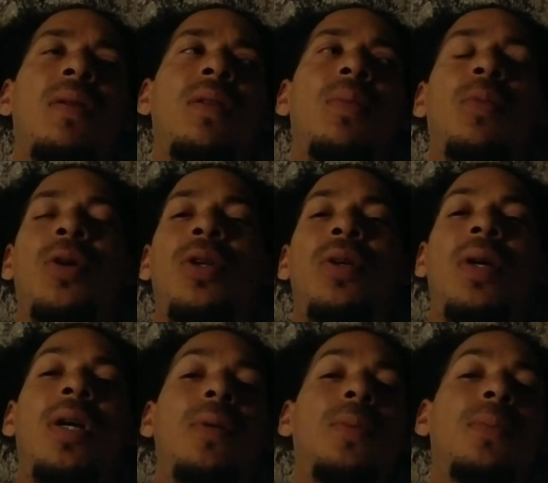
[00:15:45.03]
the more you
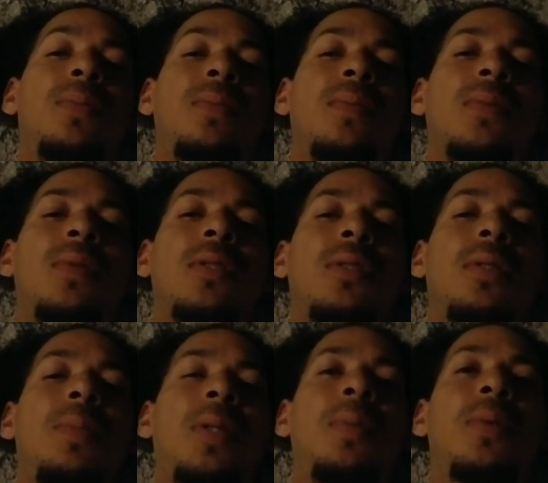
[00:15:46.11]
help the
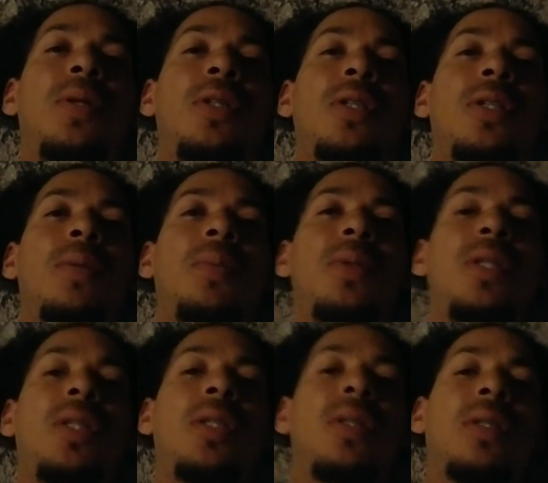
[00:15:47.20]
people in your
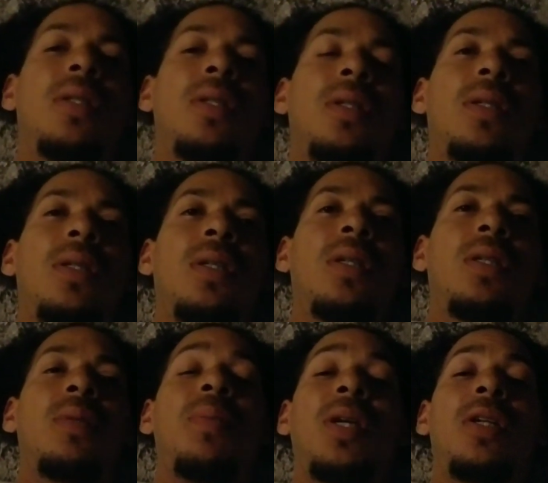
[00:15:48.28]
company,
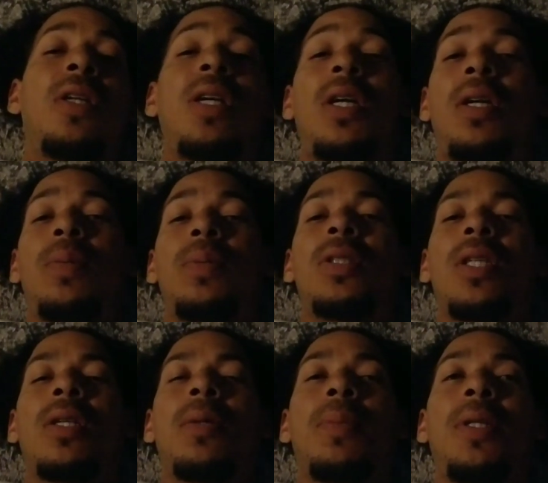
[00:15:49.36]
the better it helps the
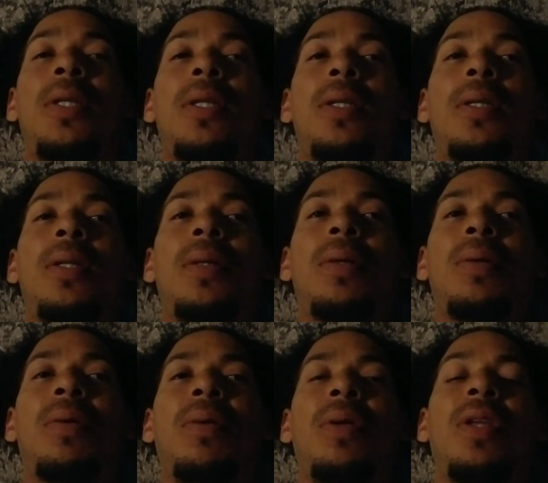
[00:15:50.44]
company.
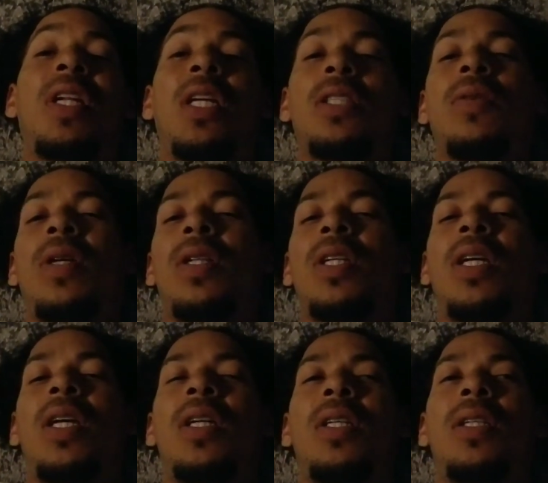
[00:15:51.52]
And that's how I look
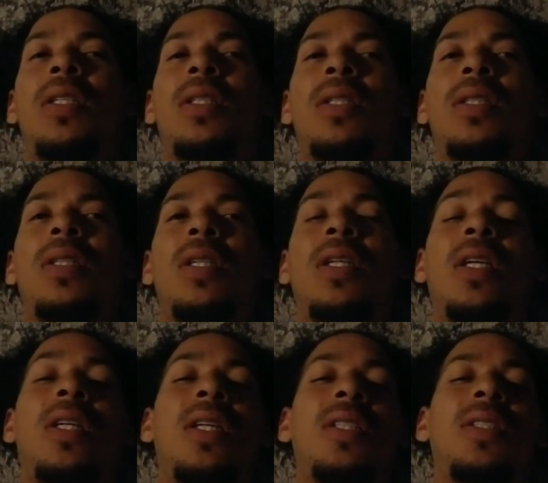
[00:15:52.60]
at it. I
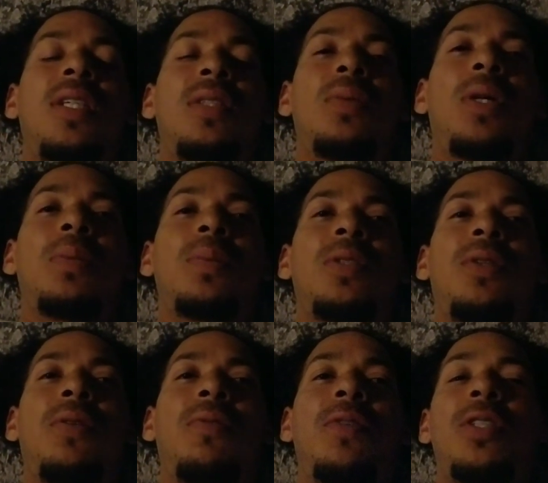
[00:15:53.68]
guess that's why I'm
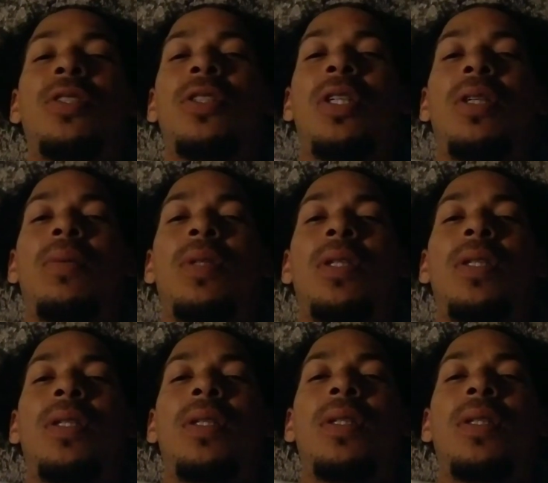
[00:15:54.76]
so frustrated with it.